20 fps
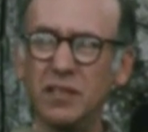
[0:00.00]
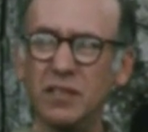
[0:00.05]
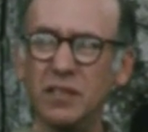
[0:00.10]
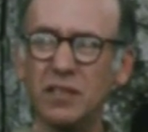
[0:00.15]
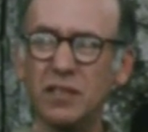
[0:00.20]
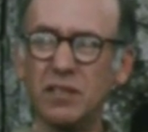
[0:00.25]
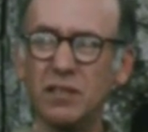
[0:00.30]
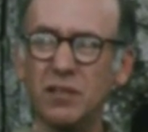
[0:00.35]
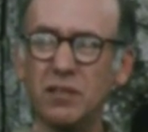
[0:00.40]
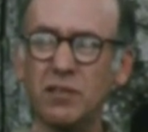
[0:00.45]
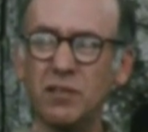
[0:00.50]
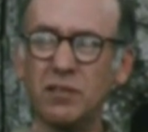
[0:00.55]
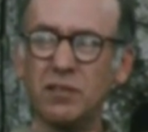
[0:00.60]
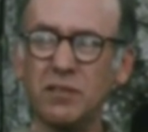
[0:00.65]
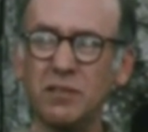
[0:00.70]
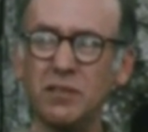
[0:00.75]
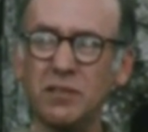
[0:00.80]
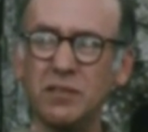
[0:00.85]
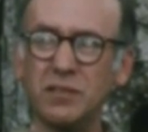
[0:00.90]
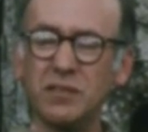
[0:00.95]

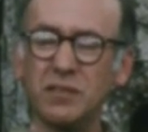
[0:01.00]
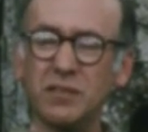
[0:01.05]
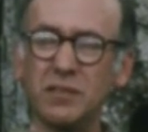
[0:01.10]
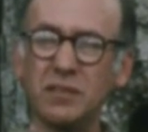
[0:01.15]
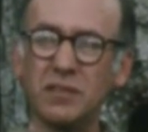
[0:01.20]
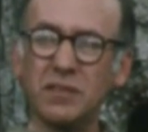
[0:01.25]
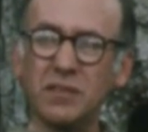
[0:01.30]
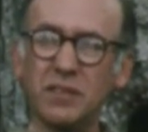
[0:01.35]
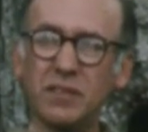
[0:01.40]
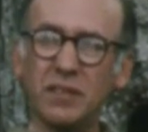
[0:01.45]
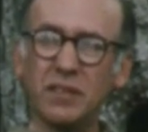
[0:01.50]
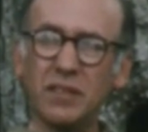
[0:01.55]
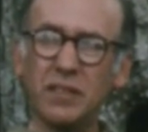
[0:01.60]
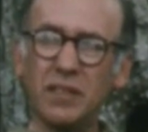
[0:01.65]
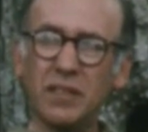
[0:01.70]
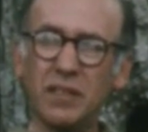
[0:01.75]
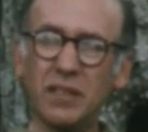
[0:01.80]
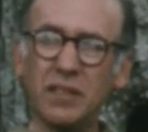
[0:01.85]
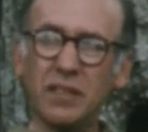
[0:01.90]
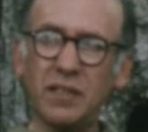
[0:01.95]
or
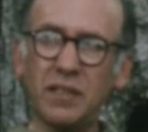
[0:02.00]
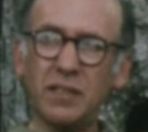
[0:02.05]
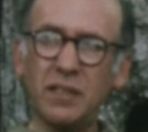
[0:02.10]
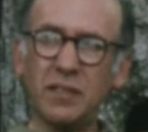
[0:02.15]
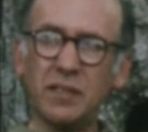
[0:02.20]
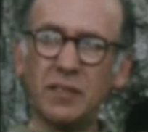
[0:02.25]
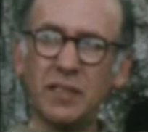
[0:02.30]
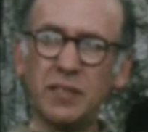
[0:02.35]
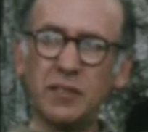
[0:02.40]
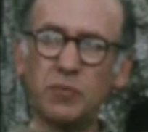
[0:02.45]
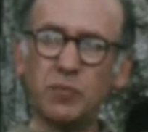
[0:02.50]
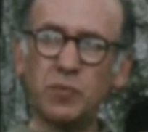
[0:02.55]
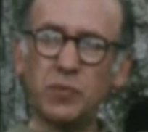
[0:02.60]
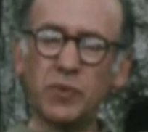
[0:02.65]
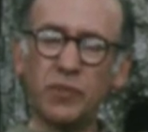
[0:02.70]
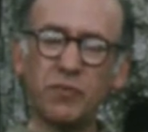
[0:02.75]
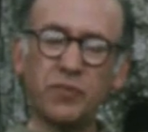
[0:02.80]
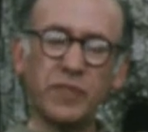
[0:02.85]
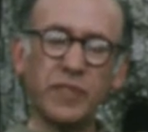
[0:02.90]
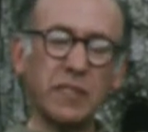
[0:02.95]
and that
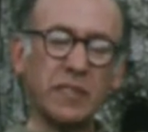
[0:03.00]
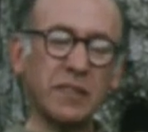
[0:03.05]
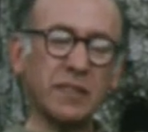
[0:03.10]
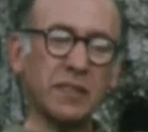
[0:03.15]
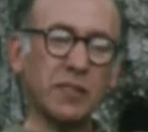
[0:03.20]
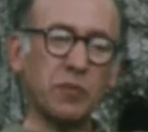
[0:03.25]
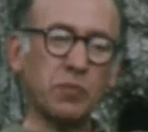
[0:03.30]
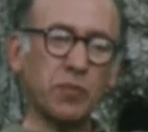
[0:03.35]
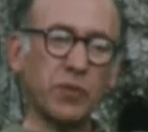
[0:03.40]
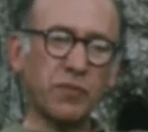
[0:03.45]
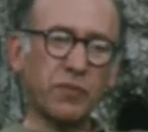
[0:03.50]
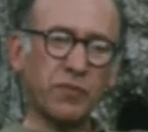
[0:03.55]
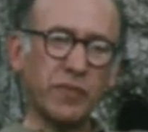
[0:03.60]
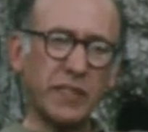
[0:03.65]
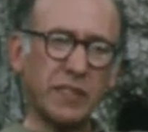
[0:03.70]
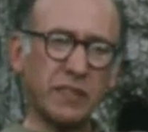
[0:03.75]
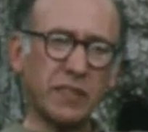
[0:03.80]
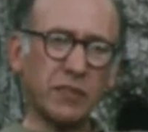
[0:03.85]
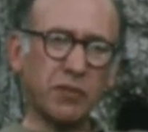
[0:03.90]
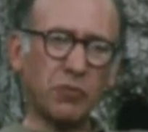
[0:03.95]
prophet, and the
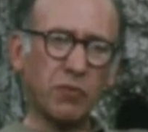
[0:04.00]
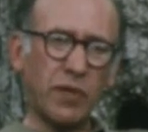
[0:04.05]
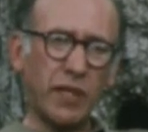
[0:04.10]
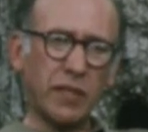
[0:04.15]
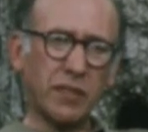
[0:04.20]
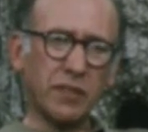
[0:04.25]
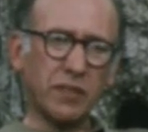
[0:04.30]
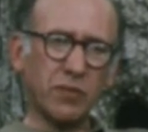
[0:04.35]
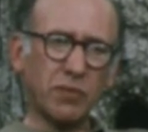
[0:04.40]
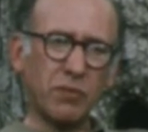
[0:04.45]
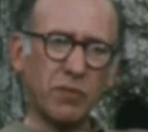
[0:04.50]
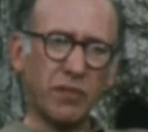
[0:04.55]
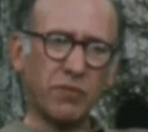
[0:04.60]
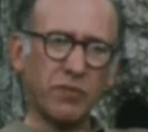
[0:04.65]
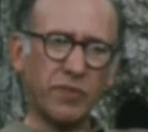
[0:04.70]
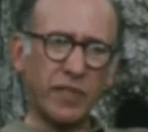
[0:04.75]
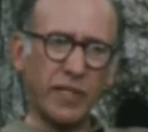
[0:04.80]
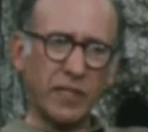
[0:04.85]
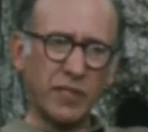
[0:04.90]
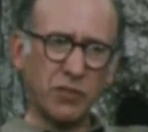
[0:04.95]
prophetic quality one
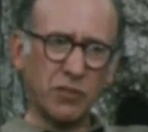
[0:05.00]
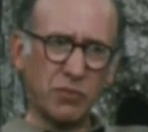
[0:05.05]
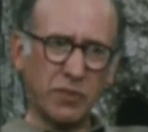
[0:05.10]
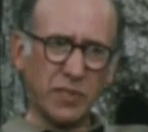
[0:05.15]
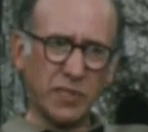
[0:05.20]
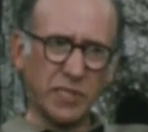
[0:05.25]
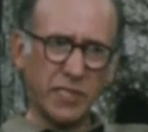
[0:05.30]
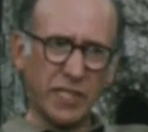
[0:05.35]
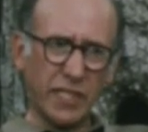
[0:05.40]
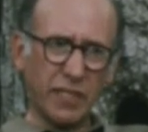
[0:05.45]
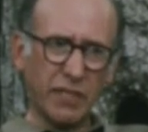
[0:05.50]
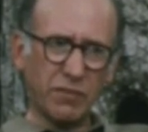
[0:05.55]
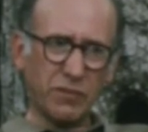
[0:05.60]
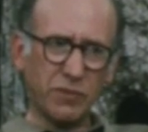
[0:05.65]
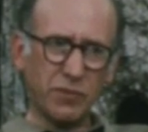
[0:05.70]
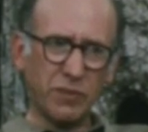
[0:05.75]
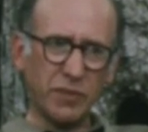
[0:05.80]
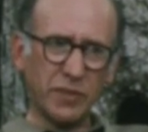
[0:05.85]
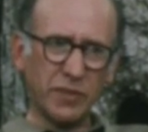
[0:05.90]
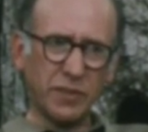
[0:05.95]
finds oneself
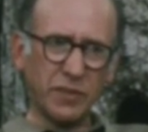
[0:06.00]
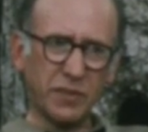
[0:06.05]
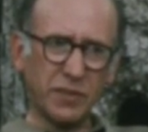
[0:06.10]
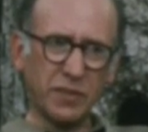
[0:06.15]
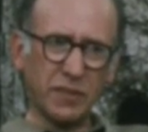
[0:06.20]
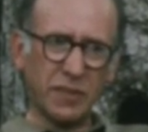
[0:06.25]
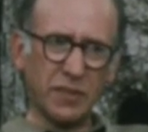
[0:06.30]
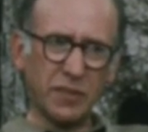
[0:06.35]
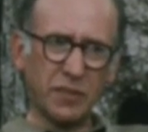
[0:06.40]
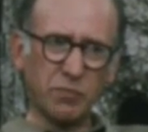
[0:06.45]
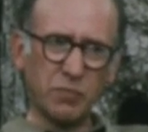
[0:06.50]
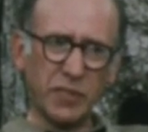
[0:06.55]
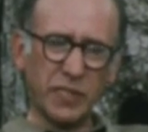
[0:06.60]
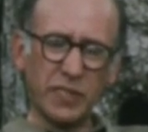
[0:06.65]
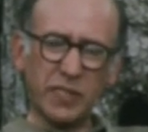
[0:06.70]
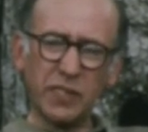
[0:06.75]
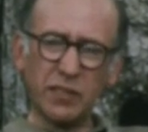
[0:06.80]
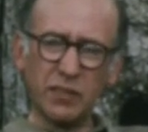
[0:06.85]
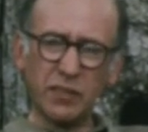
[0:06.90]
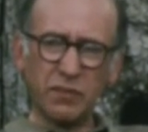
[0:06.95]
during in the
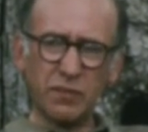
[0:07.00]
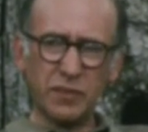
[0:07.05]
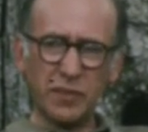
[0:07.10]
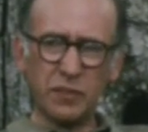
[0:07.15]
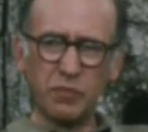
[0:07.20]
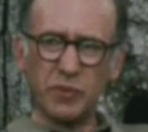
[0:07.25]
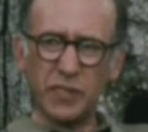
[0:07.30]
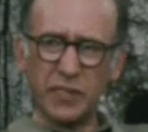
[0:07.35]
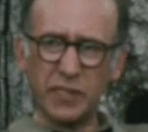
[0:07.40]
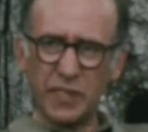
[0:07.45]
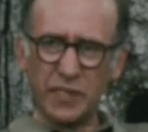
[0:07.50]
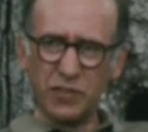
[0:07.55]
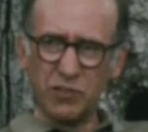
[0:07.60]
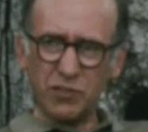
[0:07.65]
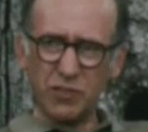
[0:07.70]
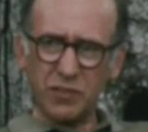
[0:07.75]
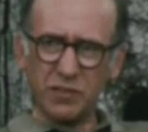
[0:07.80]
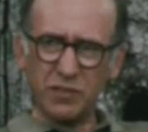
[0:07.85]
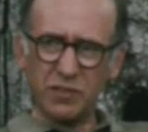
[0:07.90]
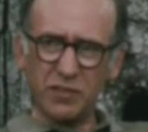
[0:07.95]
beginning of an
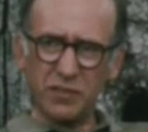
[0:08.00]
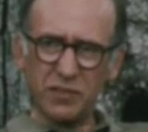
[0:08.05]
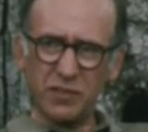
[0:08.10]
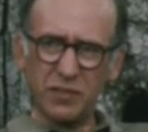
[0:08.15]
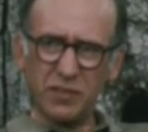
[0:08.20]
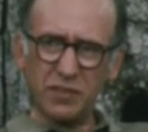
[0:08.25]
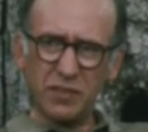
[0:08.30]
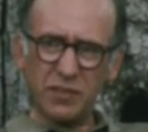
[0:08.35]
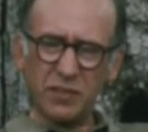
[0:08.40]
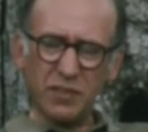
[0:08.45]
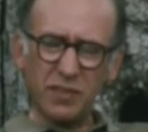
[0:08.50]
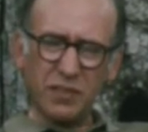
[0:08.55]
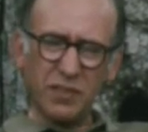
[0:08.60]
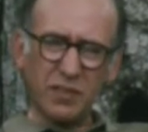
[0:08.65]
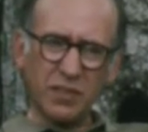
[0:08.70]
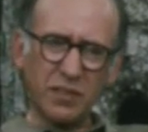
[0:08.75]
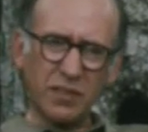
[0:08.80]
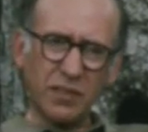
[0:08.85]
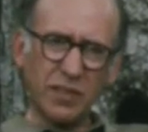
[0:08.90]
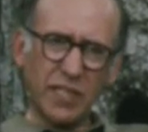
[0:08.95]
immigration.
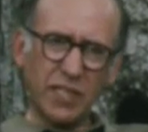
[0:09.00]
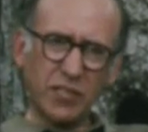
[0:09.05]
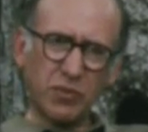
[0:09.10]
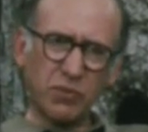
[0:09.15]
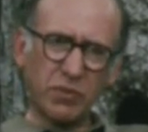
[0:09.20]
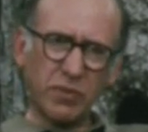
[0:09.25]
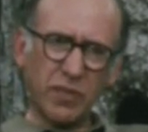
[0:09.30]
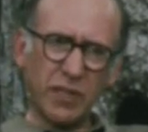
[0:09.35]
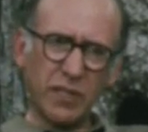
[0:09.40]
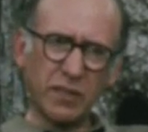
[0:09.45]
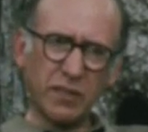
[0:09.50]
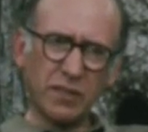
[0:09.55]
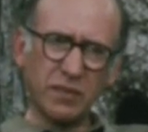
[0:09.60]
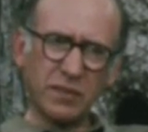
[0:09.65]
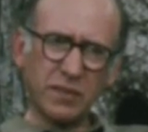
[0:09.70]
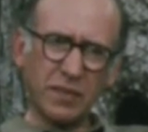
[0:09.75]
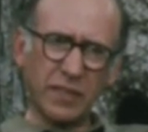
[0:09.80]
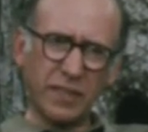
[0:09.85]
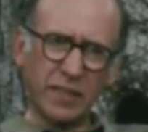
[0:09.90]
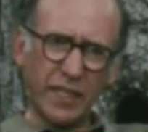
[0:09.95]
That's when one
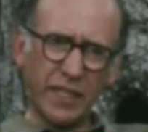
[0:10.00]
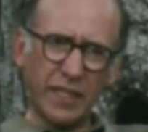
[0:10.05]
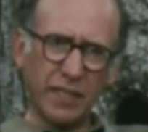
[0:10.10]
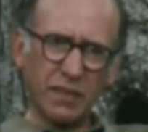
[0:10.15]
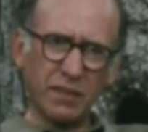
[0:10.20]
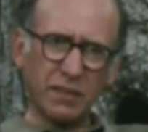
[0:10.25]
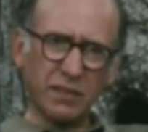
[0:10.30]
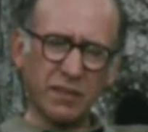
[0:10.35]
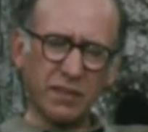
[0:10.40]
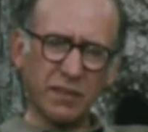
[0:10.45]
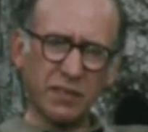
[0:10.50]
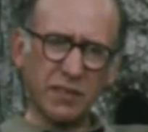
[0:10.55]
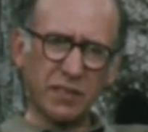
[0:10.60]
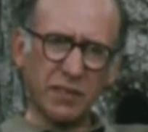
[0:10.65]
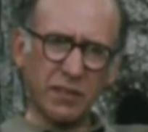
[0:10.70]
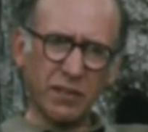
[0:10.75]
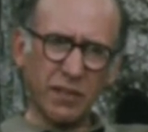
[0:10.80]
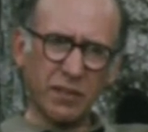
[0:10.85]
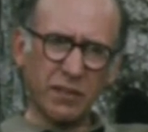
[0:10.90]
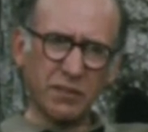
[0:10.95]
again is
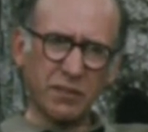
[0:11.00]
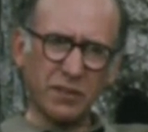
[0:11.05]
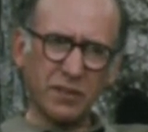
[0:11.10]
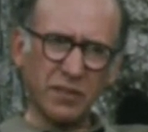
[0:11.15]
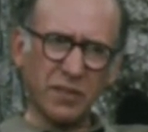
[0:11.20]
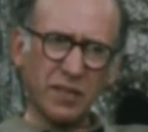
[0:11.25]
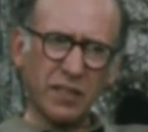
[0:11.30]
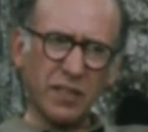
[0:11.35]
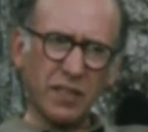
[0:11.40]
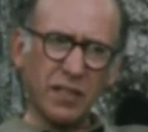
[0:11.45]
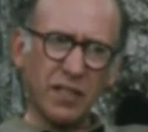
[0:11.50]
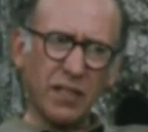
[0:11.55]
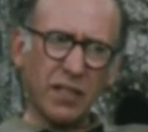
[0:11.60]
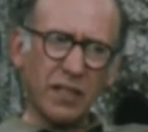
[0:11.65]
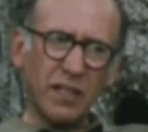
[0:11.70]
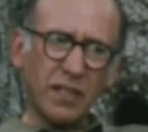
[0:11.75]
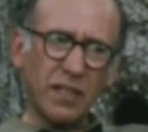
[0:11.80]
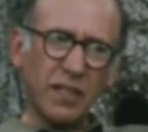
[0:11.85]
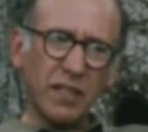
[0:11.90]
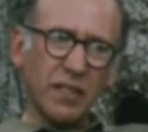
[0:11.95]
alone.
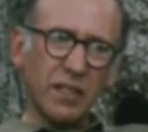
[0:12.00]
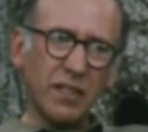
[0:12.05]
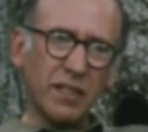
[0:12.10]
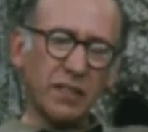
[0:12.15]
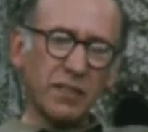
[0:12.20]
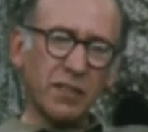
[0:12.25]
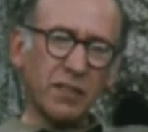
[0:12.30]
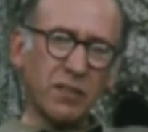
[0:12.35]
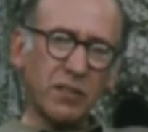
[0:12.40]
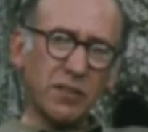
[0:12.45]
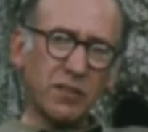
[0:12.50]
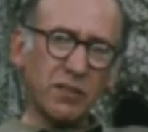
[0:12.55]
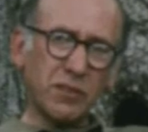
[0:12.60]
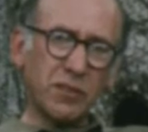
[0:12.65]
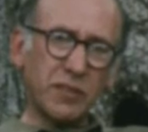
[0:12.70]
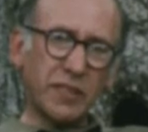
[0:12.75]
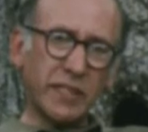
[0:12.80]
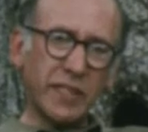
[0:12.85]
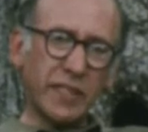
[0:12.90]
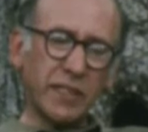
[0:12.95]
The other
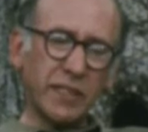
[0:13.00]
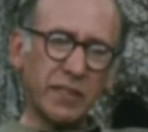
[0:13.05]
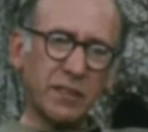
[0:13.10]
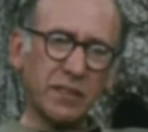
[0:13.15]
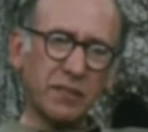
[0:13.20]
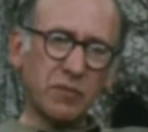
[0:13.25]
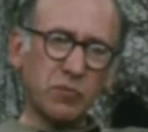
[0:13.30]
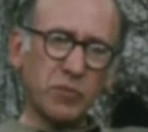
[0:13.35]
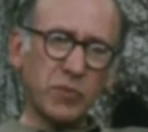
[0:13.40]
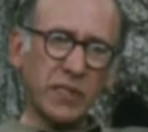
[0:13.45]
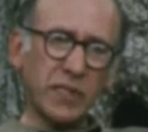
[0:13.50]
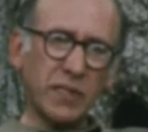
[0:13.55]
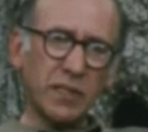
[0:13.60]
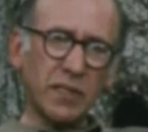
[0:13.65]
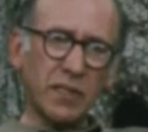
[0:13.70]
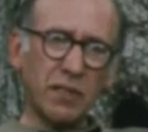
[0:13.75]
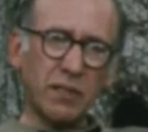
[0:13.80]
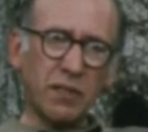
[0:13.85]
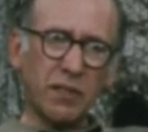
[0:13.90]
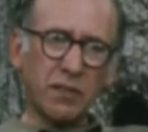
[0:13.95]
thing, being
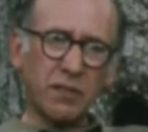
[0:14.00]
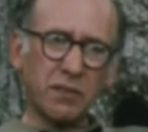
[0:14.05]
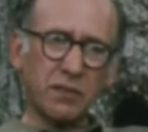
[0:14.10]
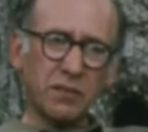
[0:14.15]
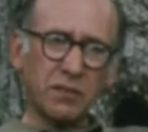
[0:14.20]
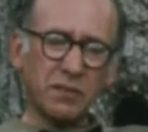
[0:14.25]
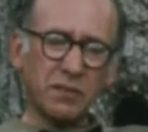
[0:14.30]
alone